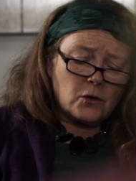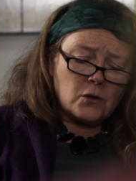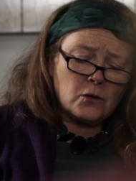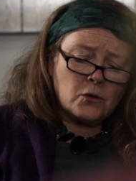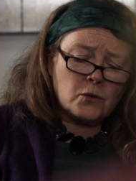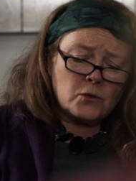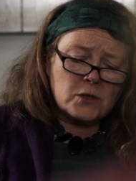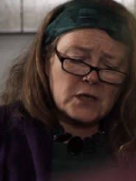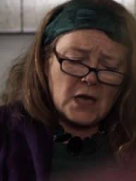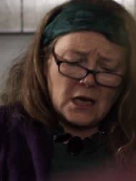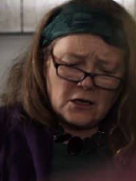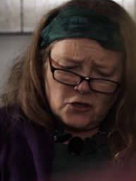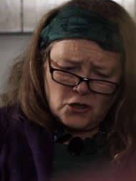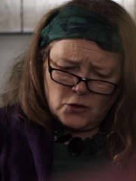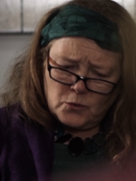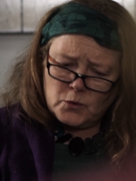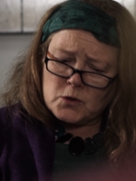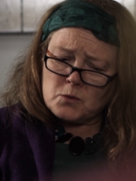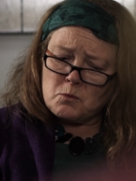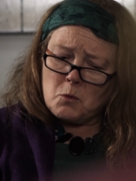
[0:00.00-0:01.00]
You said
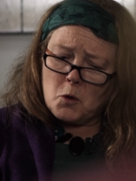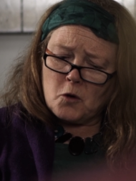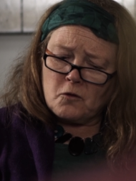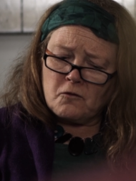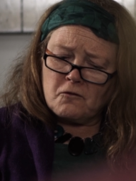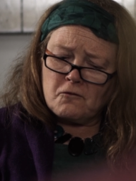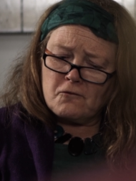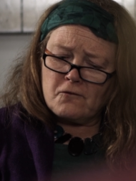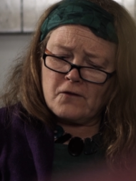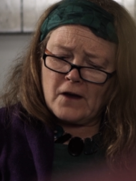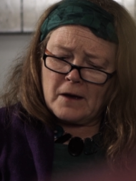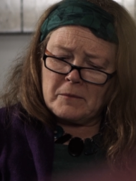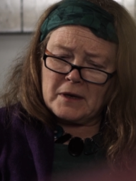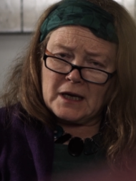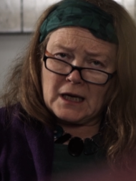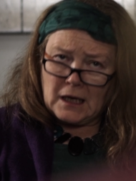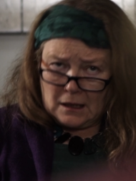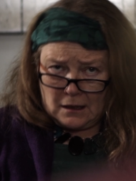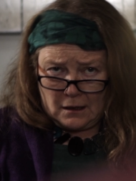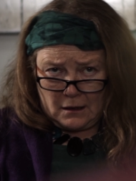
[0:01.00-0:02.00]
she was more
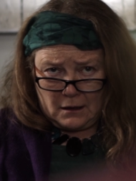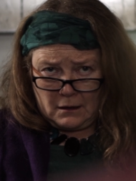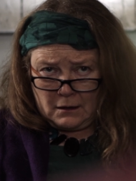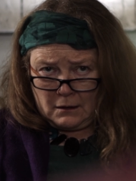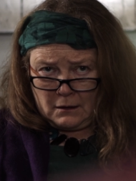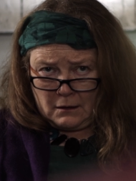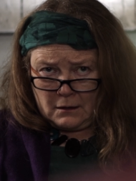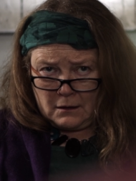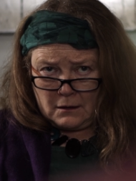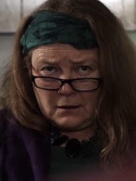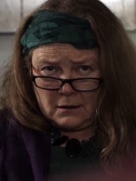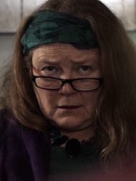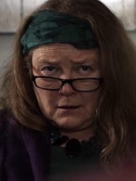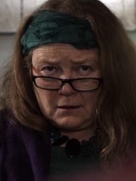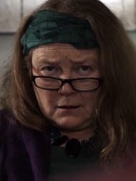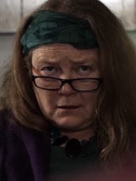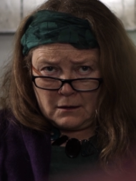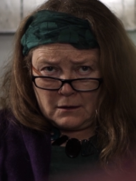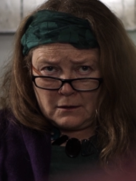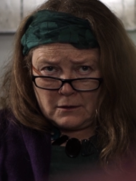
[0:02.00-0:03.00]
feminine.
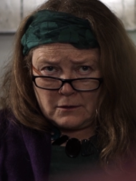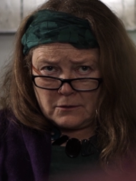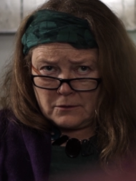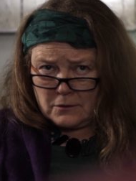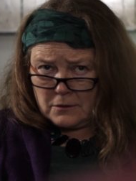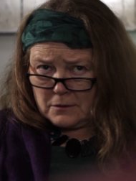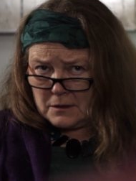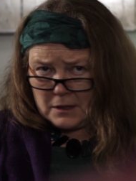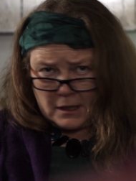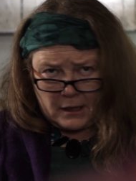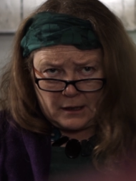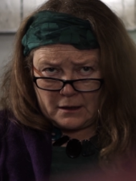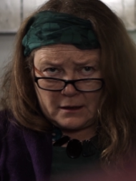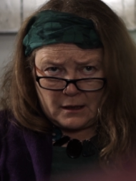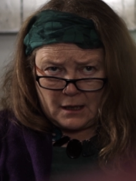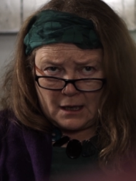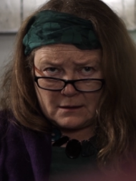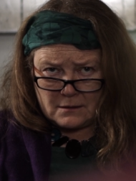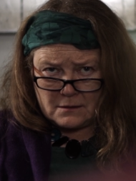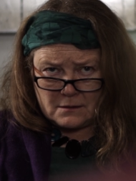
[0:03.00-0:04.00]
Do you think
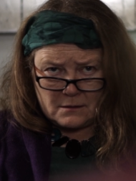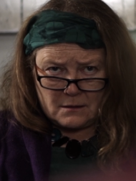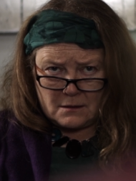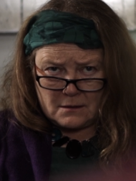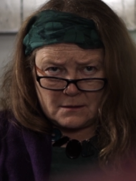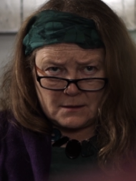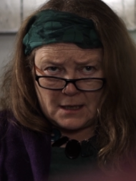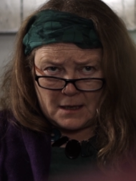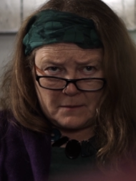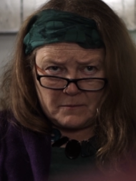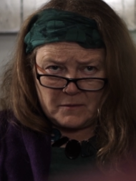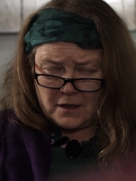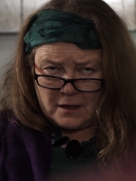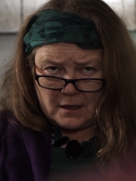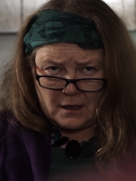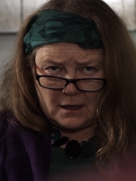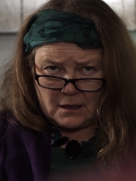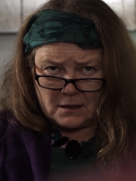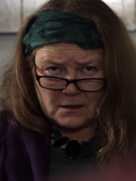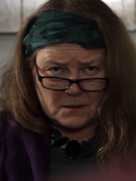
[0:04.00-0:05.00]
that's the same
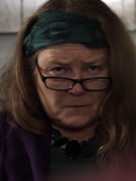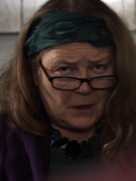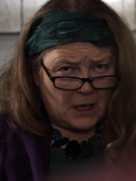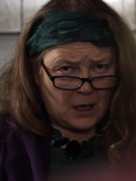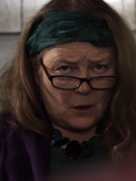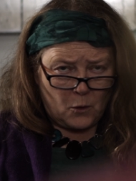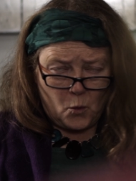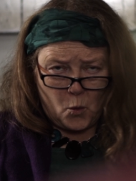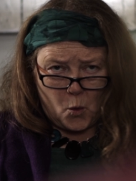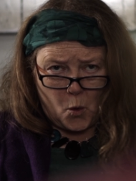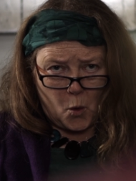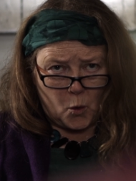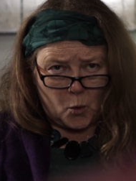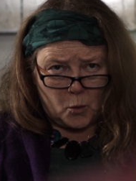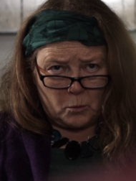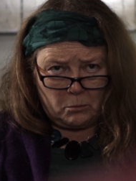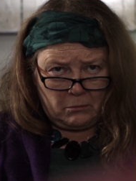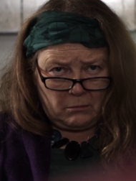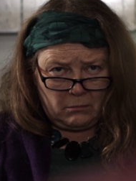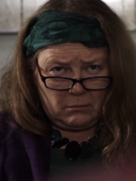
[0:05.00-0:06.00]
thing as being
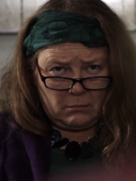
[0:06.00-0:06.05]
warm?